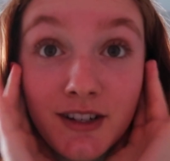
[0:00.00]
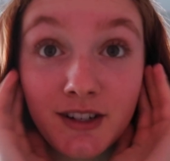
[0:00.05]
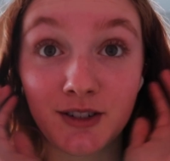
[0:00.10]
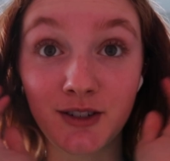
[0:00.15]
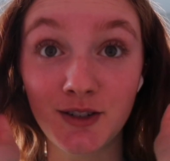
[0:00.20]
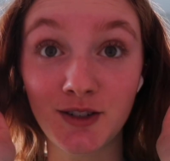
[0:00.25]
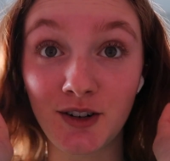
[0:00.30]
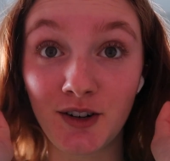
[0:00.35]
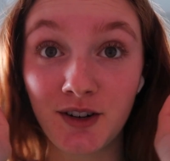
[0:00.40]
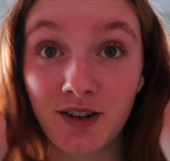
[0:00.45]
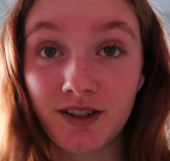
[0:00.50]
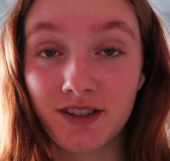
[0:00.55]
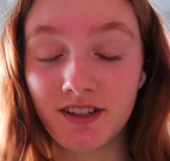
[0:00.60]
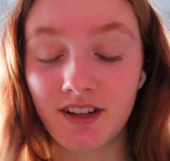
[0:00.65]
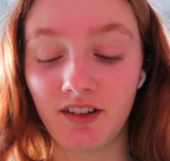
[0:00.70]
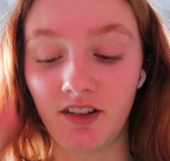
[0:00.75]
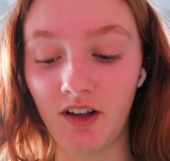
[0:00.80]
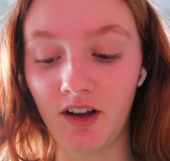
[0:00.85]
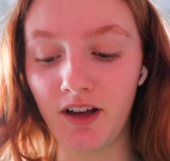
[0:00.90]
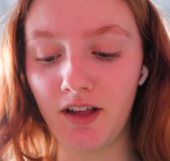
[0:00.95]
this shirt is
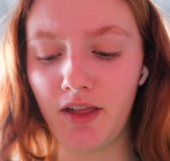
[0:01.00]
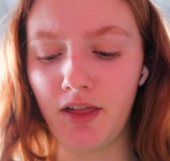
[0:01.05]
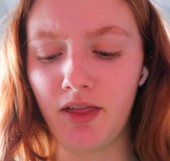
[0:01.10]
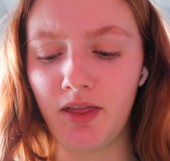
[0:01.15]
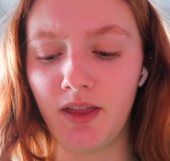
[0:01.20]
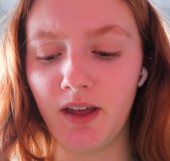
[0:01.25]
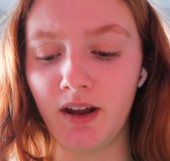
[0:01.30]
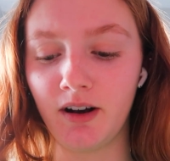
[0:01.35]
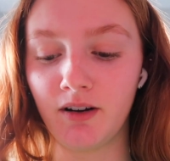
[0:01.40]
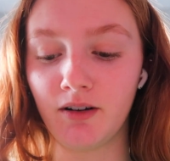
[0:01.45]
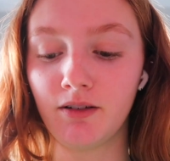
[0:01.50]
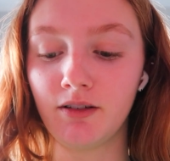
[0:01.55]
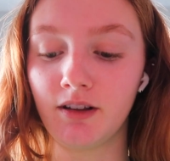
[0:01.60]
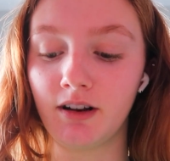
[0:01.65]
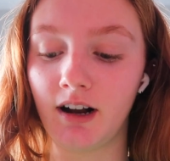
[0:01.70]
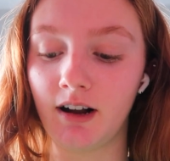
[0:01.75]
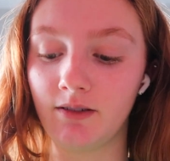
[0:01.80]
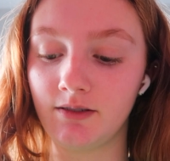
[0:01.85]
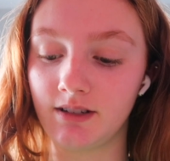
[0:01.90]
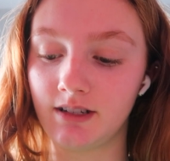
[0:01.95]
a lot thinner
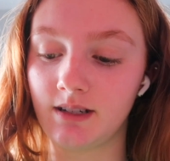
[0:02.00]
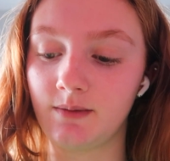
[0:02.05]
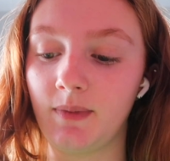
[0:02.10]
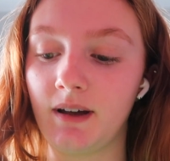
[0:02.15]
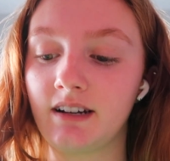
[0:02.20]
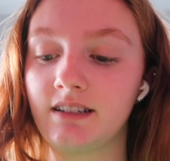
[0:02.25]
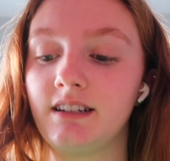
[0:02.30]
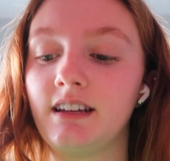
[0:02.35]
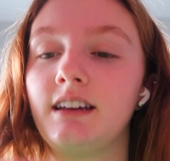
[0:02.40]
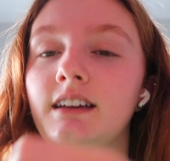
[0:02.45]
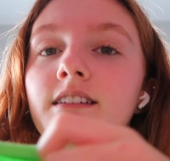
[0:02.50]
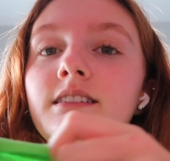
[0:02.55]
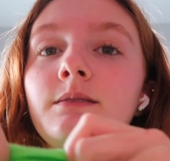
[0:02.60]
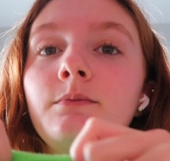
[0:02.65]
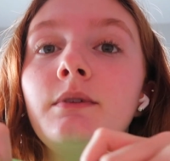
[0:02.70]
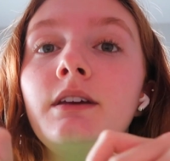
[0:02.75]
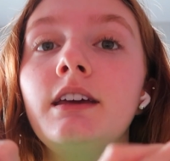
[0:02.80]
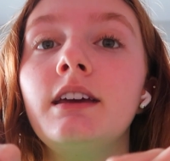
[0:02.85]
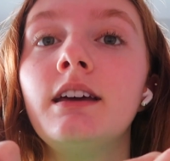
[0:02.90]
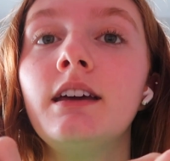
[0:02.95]
than I was expecting it to
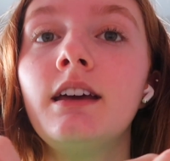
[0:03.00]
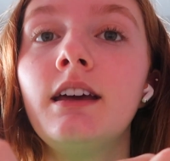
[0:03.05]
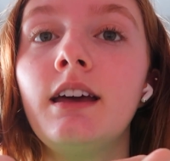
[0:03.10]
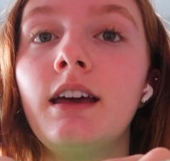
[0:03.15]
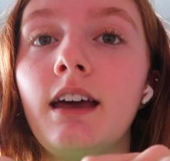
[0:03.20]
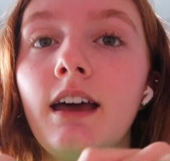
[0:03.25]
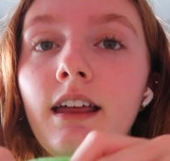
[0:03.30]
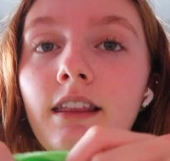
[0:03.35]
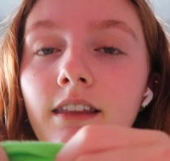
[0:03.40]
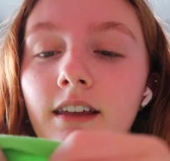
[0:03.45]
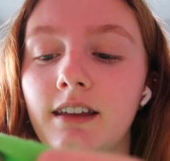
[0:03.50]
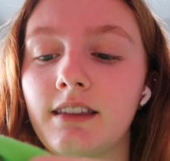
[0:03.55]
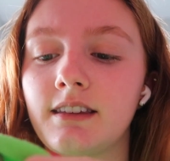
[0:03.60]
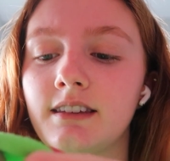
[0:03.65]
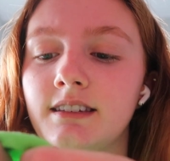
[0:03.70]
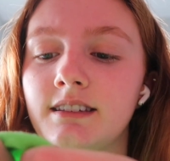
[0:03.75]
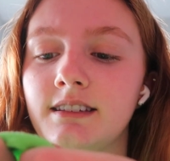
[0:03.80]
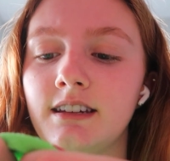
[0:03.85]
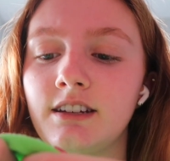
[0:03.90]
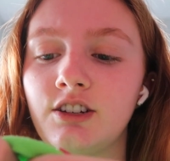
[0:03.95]
be and like the
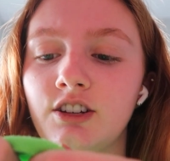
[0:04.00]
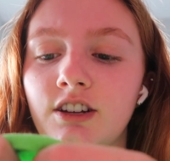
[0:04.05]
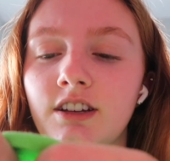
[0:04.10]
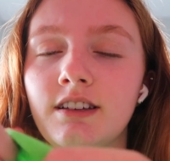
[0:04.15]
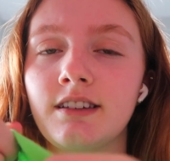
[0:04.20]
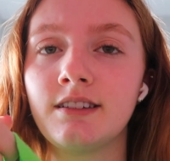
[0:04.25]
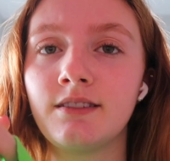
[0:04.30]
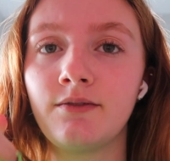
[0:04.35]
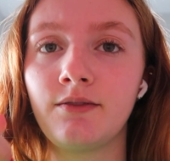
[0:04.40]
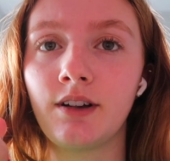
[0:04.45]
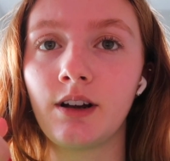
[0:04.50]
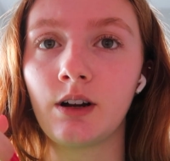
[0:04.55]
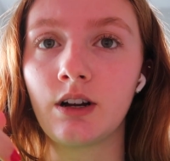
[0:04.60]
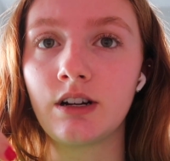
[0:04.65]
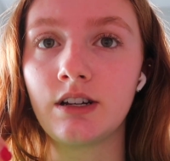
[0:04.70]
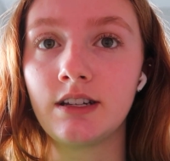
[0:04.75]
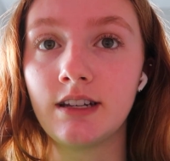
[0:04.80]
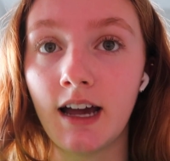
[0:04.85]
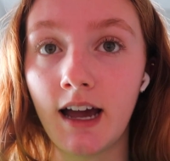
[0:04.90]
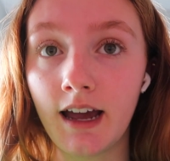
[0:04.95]
stitching isn't
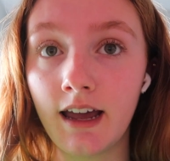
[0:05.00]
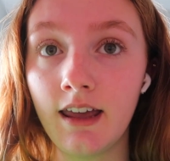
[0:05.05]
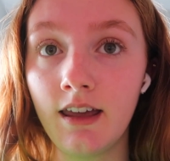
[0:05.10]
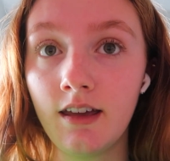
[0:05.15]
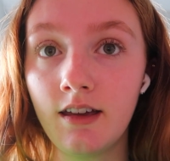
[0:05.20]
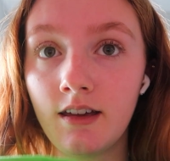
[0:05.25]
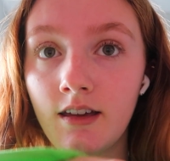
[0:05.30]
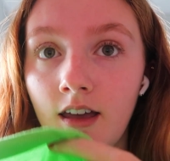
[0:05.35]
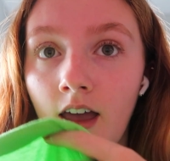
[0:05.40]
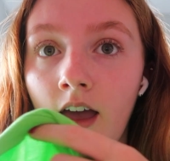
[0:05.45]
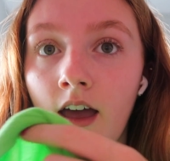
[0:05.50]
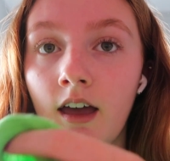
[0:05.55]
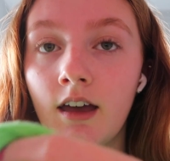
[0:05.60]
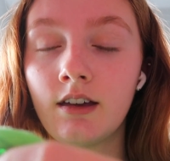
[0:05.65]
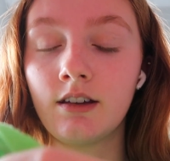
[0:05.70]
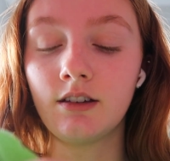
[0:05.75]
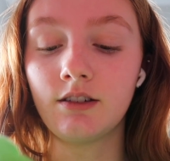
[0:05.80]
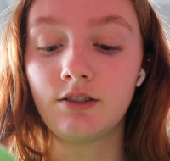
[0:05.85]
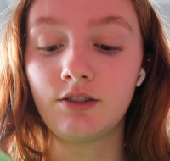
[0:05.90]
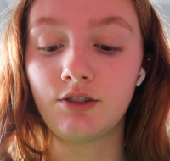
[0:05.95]
very tight.
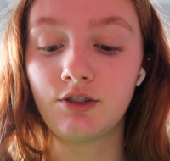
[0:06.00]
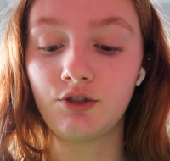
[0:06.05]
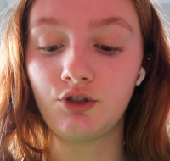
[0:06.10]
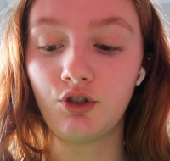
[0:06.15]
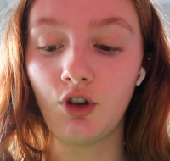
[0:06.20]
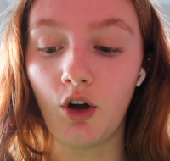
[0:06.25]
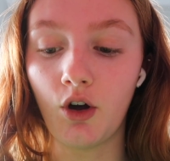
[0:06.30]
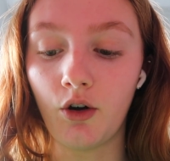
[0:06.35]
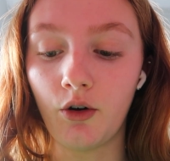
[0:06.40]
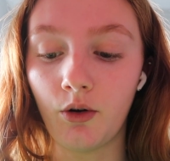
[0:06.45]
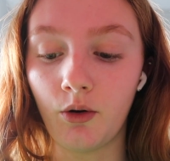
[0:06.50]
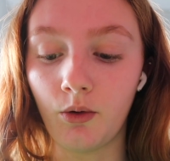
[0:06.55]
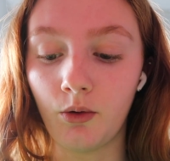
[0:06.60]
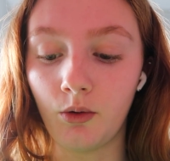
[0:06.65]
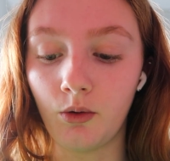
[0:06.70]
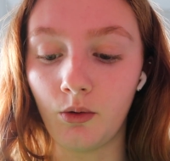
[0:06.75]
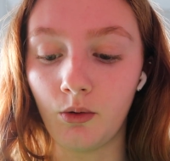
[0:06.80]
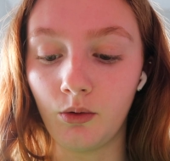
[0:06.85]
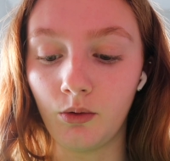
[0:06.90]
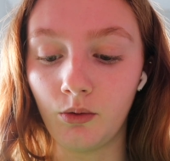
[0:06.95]

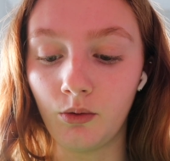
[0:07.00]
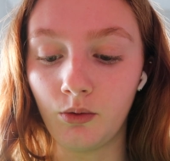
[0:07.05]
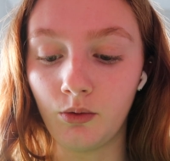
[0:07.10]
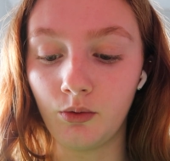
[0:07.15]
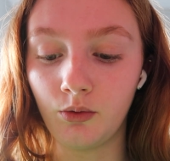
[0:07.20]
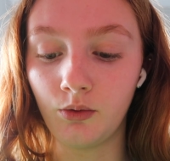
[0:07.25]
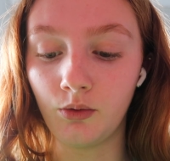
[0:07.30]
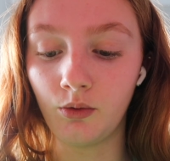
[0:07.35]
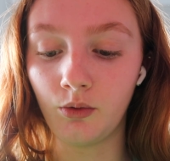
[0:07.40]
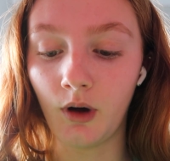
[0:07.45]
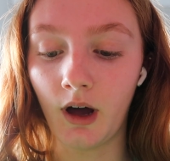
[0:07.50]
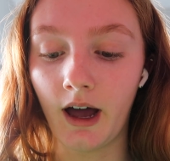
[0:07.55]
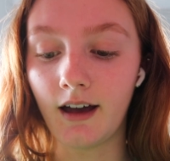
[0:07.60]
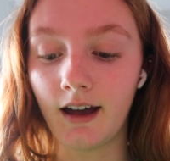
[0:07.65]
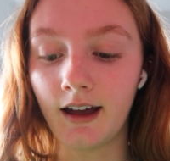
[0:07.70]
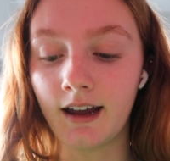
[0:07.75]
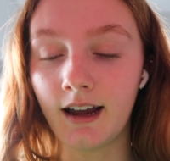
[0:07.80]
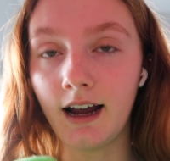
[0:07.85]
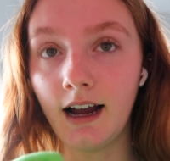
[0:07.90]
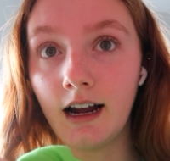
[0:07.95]
So
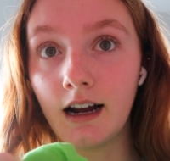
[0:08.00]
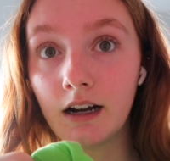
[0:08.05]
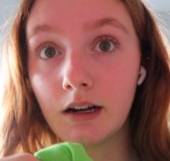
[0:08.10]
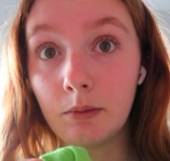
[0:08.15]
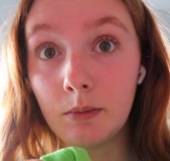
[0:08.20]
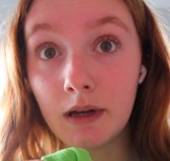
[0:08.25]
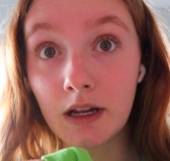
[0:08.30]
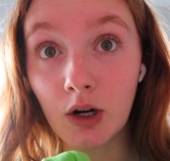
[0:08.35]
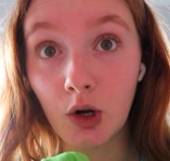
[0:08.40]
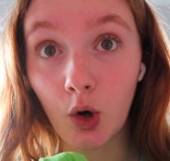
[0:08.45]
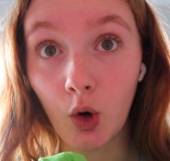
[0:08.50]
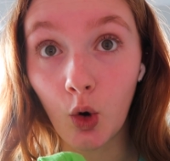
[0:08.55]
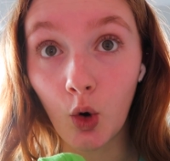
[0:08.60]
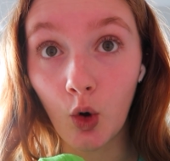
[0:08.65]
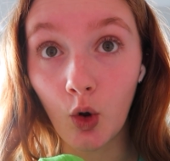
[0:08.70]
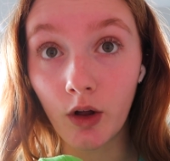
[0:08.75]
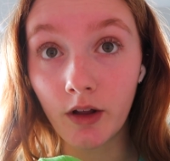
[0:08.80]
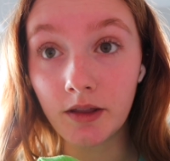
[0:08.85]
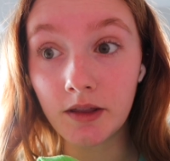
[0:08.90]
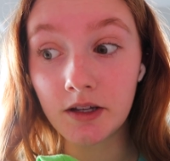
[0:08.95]
I kind of made a
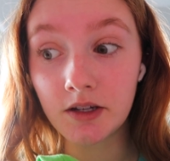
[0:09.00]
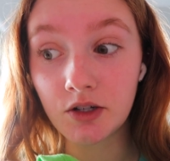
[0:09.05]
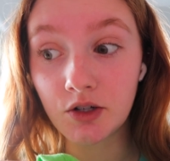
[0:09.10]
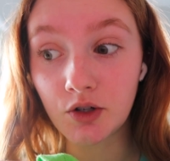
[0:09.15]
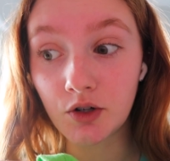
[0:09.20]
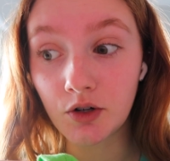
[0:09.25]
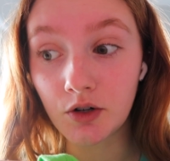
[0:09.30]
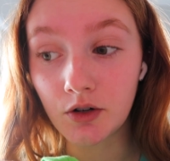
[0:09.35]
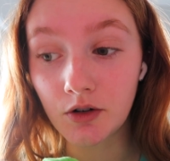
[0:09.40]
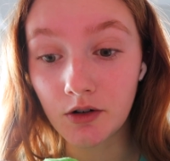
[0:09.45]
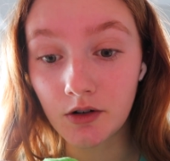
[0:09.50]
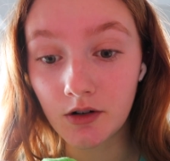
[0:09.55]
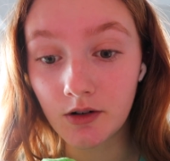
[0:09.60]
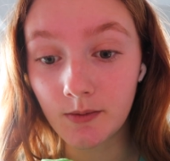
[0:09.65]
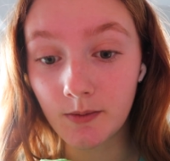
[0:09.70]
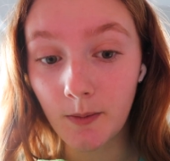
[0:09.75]
hole in the shirt.